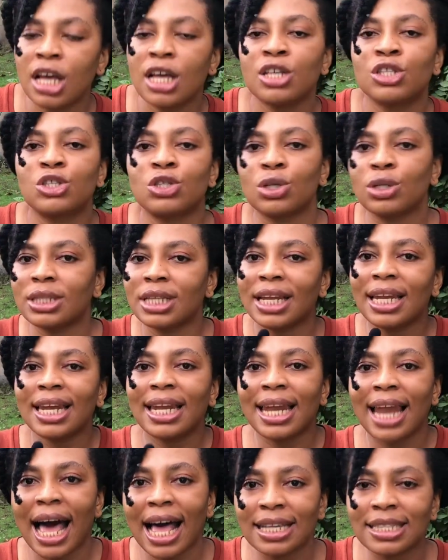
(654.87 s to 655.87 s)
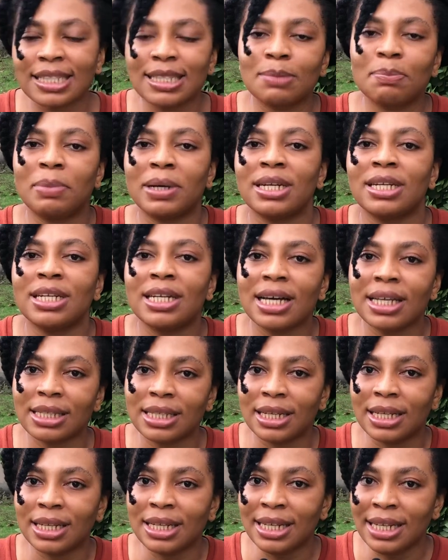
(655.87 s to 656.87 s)
So the last but not
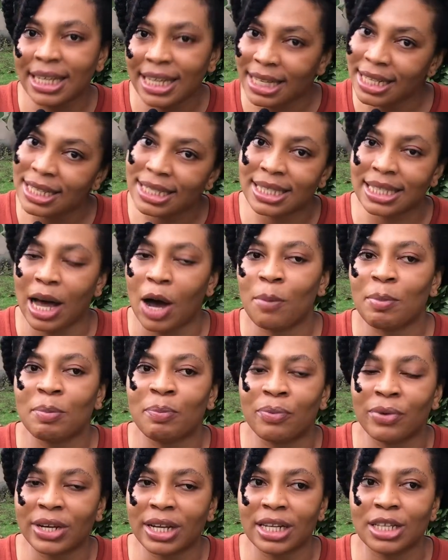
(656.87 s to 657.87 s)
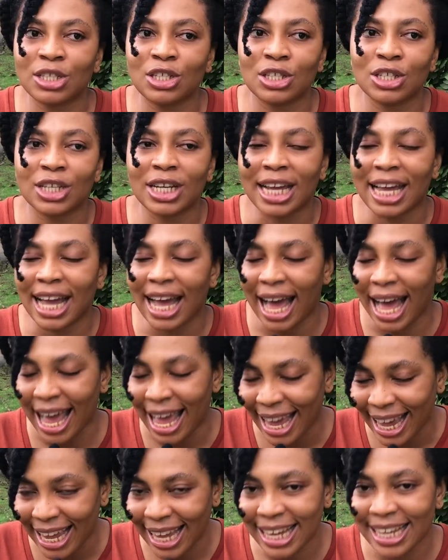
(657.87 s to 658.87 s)
the least I'll be bringing to you
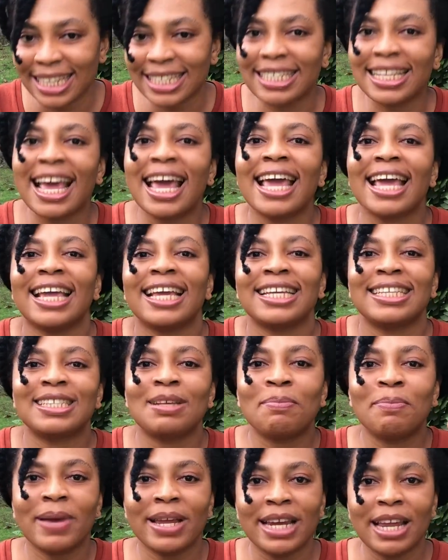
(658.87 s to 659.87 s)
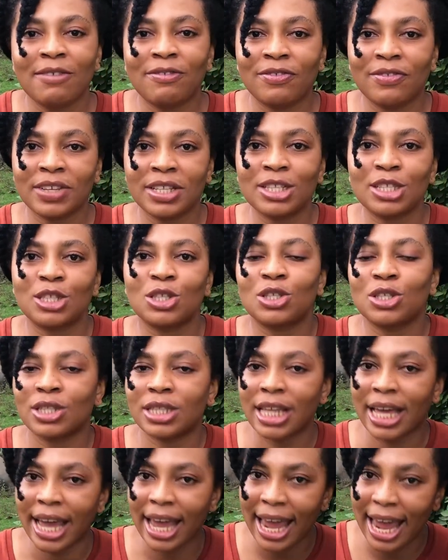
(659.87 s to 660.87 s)
guys is the benefits to
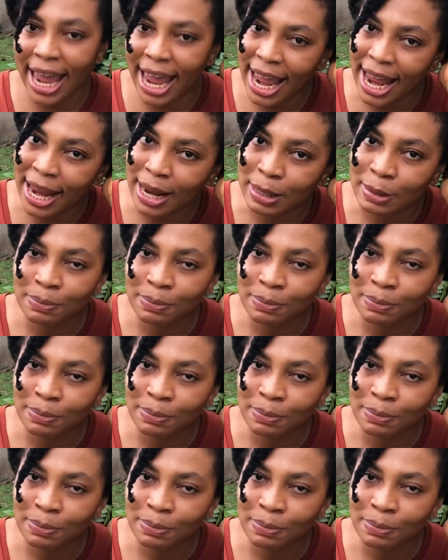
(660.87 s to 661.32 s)
the hair.